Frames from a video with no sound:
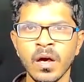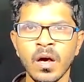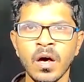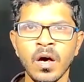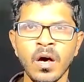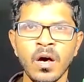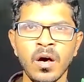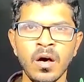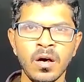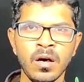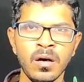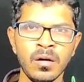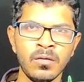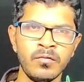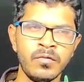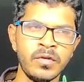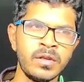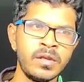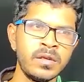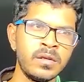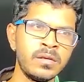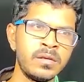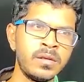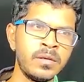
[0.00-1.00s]

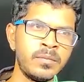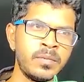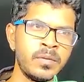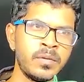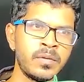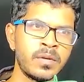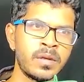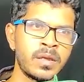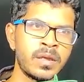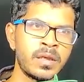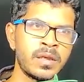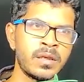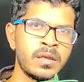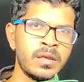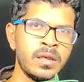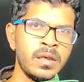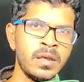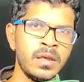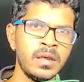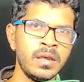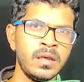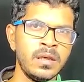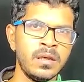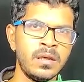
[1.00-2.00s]
whether the person
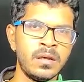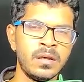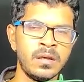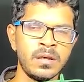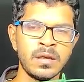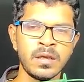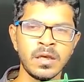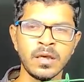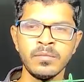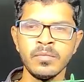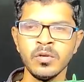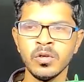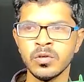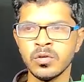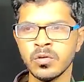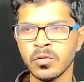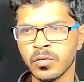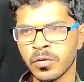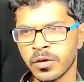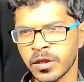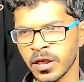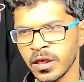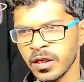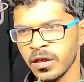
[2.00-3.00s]
is able to
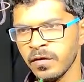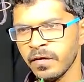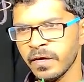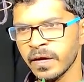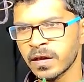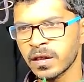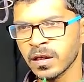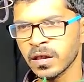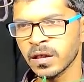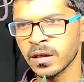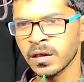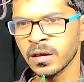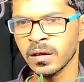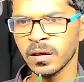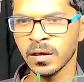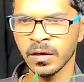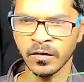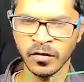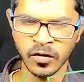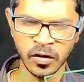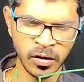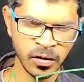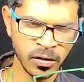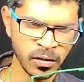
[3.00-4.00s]
see
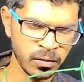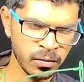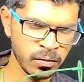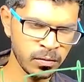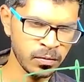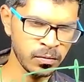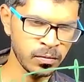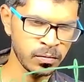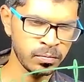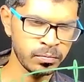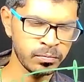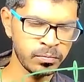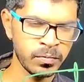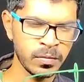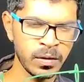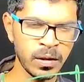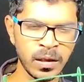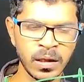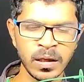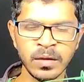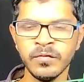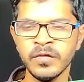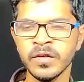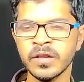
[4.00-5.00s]

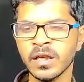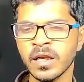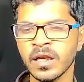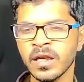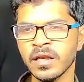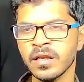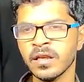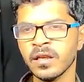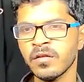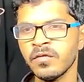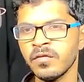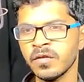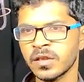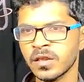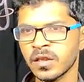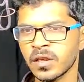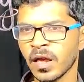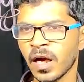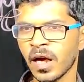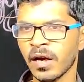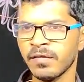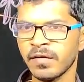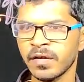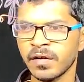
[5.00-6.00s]
with a lens which is
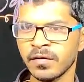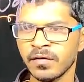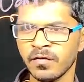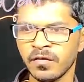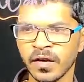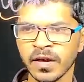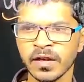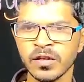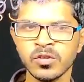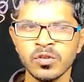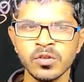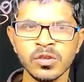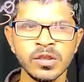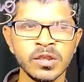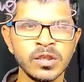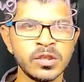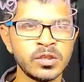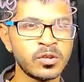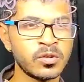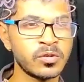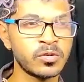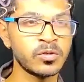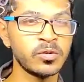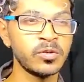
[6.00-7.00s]
having 1 unit
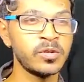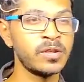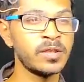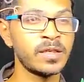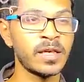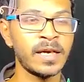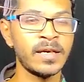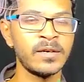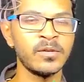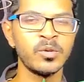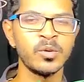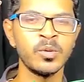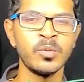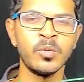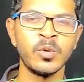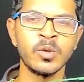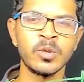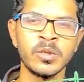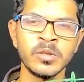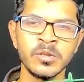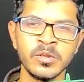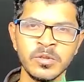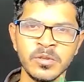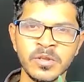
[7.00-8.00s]
or 2 unit. I don't know what
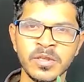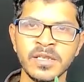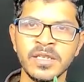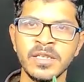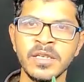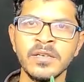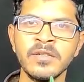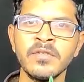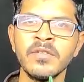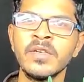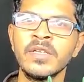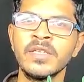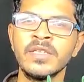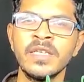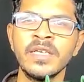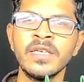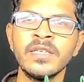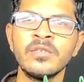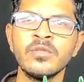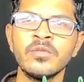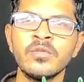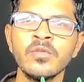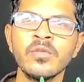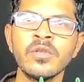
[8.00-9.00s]
the unit they
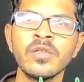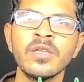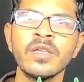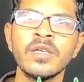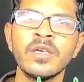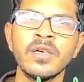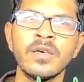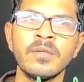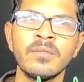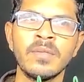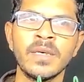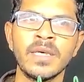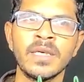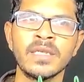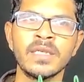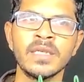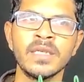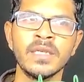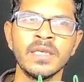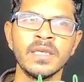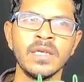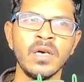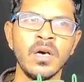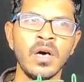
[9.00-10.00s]
use, but
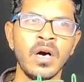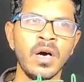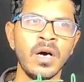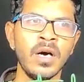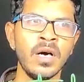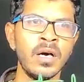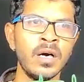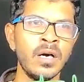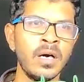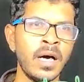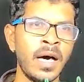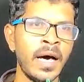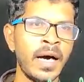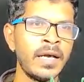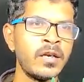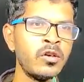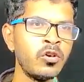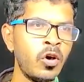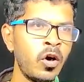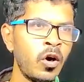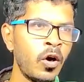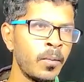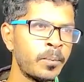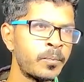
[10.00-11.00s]
an
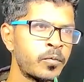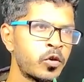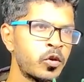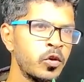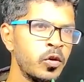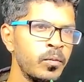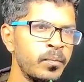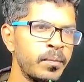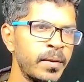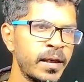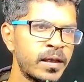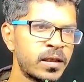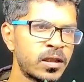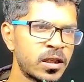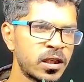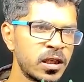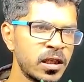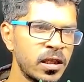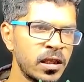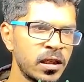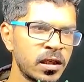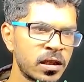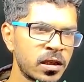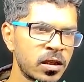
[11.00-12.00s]

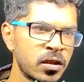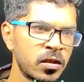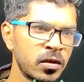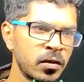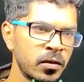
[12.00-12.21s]
optometrist